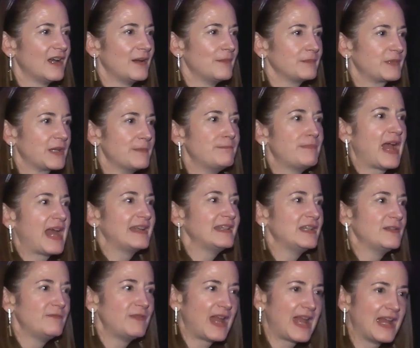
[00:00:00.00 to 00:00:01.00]

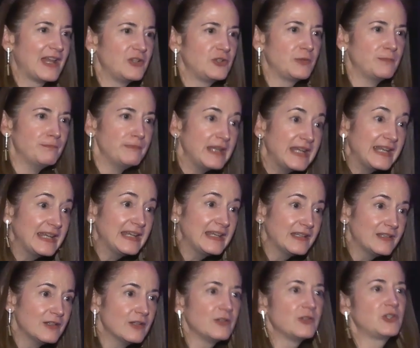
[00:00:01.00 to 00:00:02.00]
competitive edge
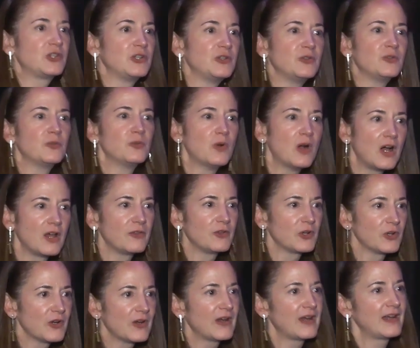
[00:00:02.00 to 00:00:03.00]
mean to
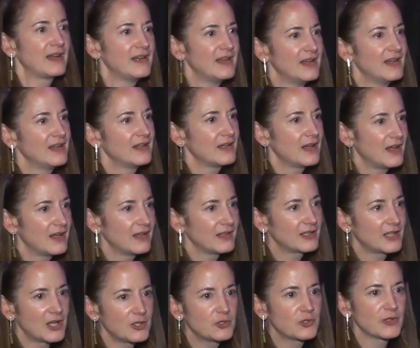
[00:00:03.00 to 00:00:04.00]
other
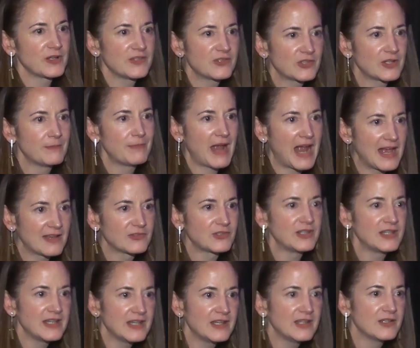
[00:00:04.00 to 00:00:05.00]
countries'
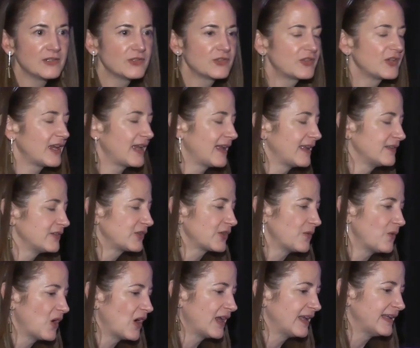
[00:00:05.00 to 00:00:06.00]
capacities, and so
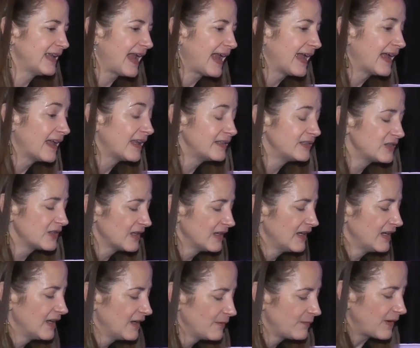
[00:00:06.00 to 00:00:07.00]
on. And
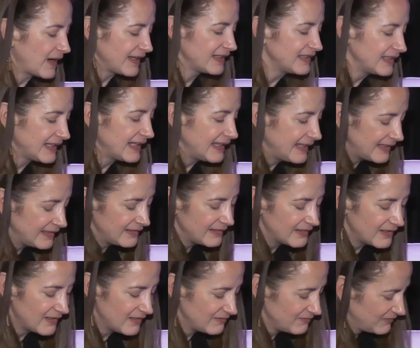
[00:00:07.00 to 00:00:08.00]
finally,
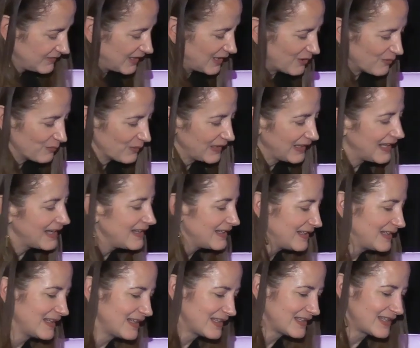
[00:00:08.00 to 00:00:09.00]
related
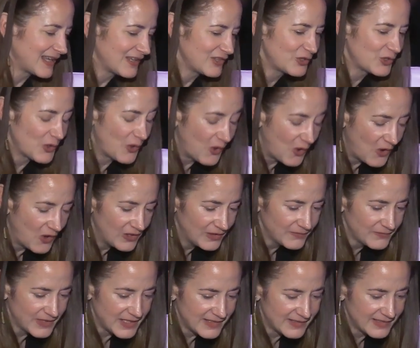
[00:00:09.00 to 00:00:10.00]
in a sense to all of
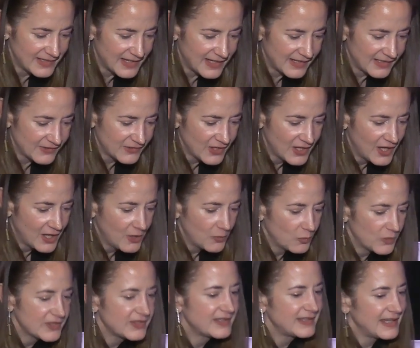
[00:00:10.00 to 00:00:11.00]
these things,
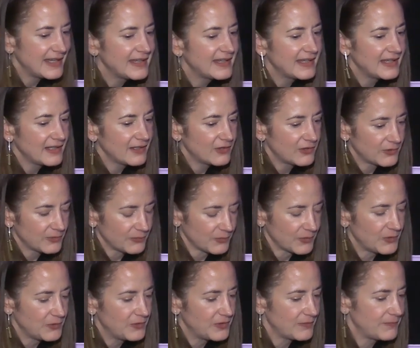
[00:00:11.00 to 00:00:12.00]
was thinking
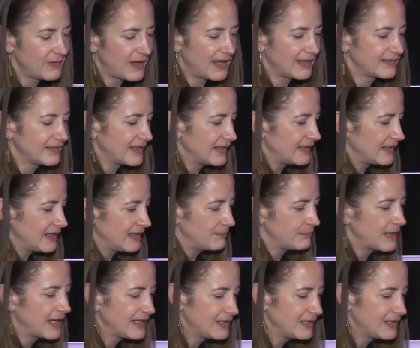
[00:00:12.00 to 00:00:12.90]
through the fact that in many